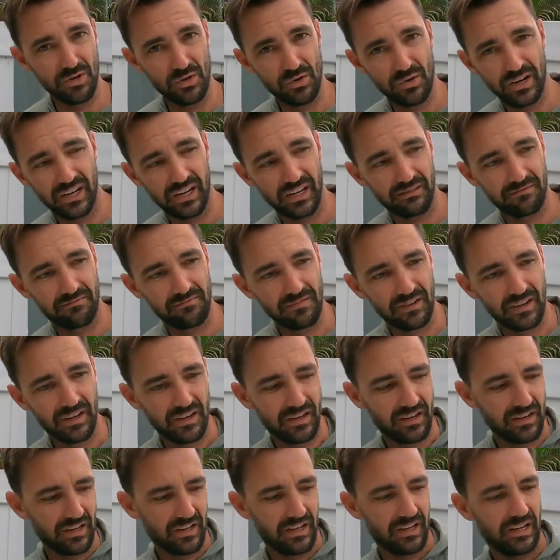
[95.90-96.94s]
New head
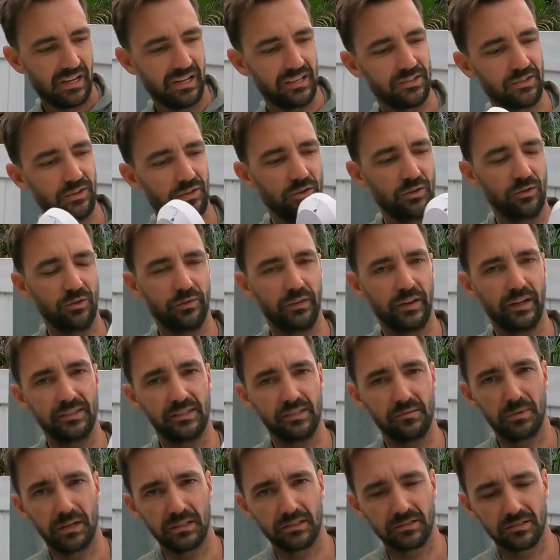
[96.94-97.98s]
has all the
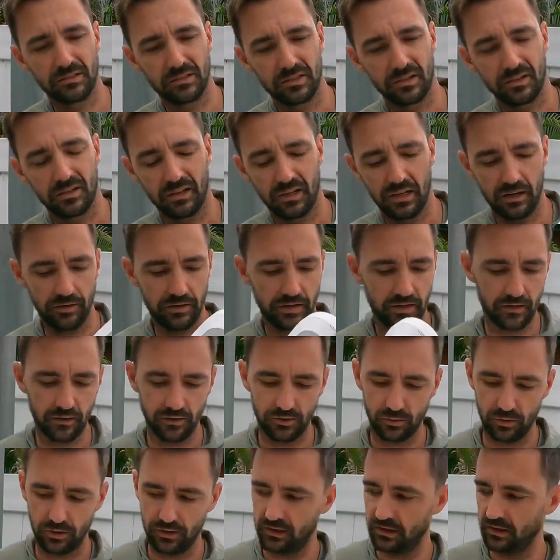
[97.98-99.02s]
fancy buttons, everything
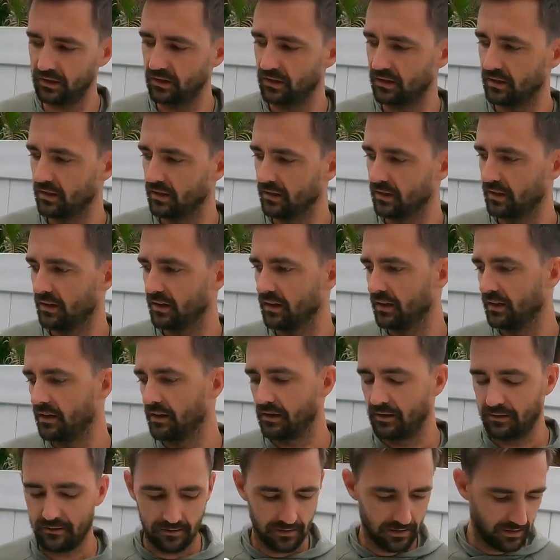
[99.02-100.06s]
goes with it.
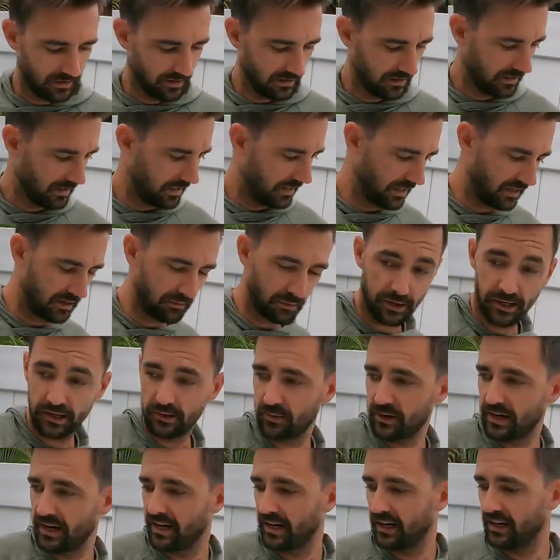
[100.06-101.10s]
I brought
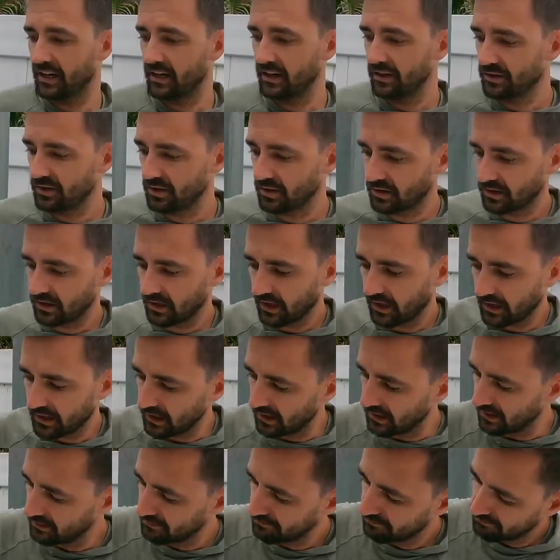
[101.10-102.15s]
a rag just to
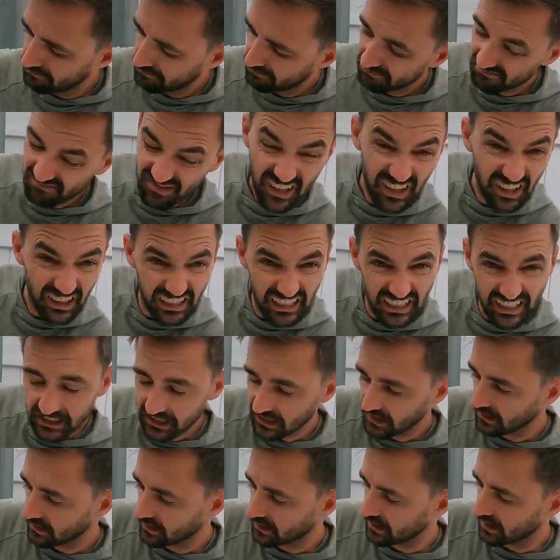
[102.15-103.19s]
kind of clean
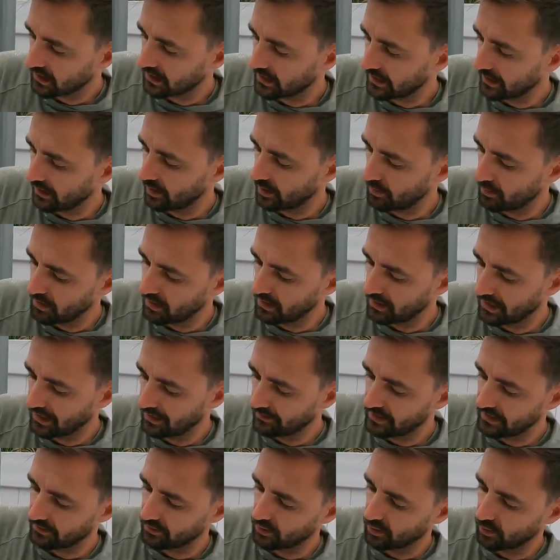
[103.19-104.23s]
the inside out a bit.
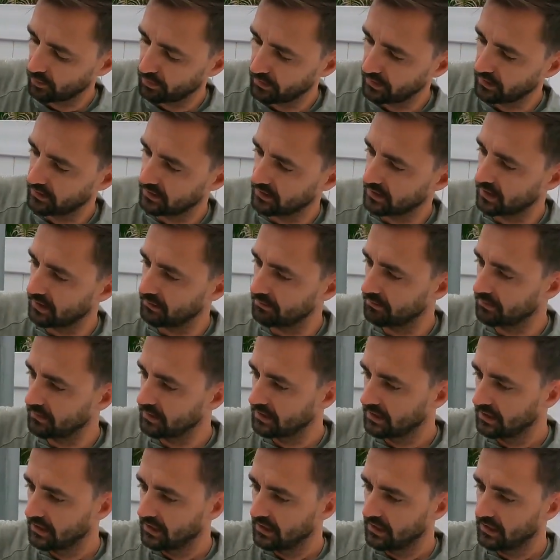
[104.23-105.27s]
I've never opened this up,
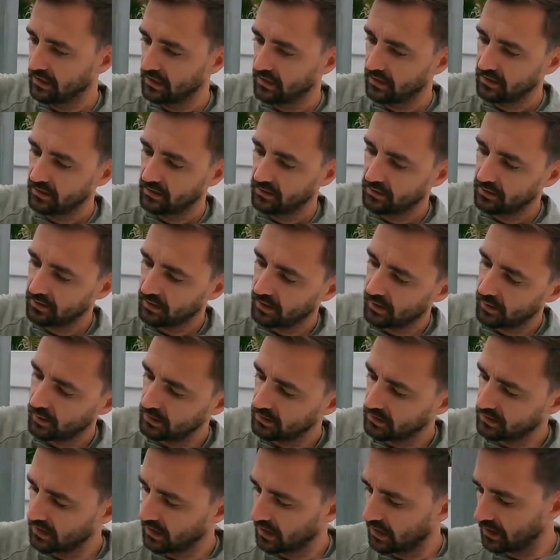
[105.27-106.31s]
so
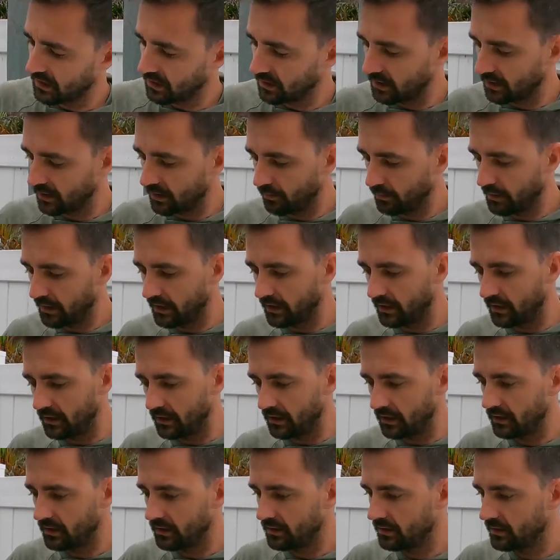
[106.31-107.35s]
it's got a little bit
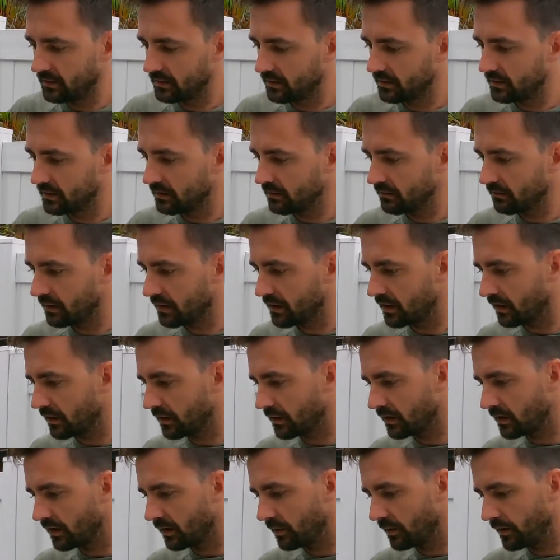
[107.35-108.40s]
of
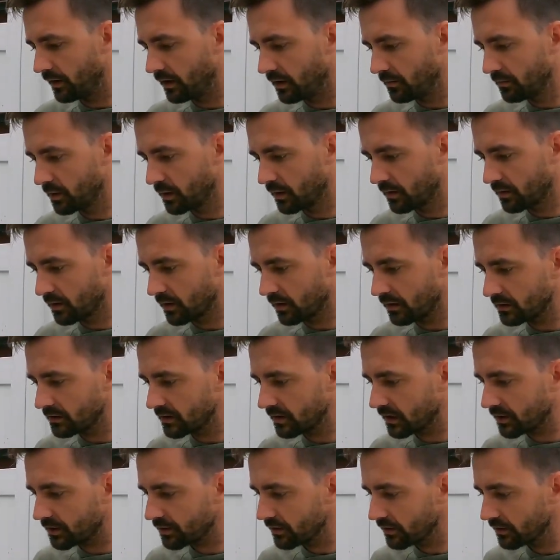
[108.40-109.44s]
gunk going on, but overall
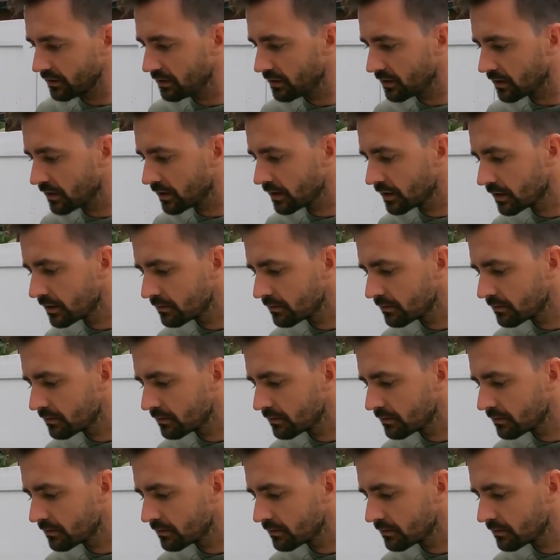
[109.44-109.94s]
it's actually